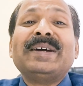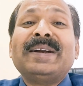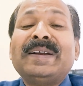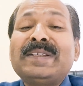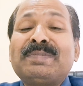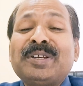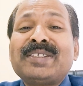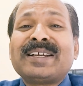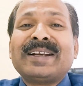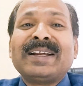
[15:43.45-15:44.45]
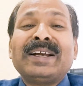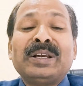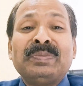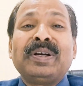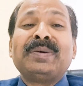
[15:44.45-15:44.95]
It is present,
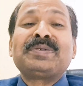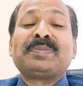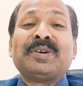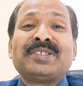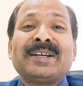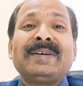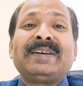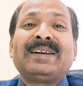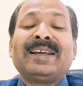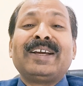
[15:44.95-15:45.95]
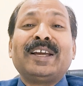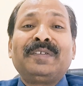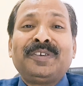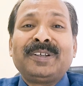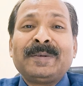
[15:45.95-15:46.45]
and it becomes present like
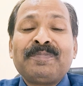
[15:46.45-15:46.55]
gift.